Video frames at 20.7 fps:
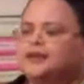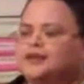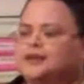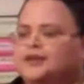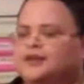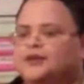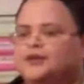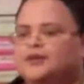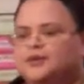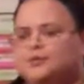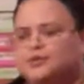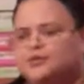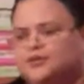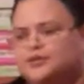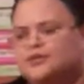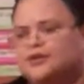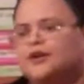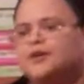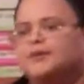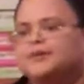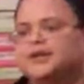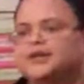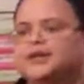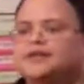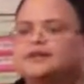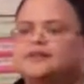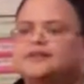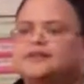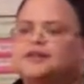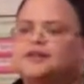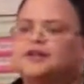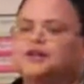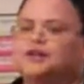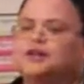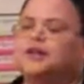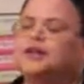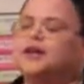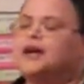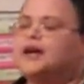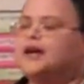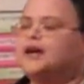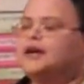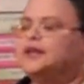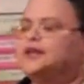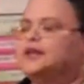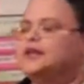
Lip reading: You know, he was just always a good guy.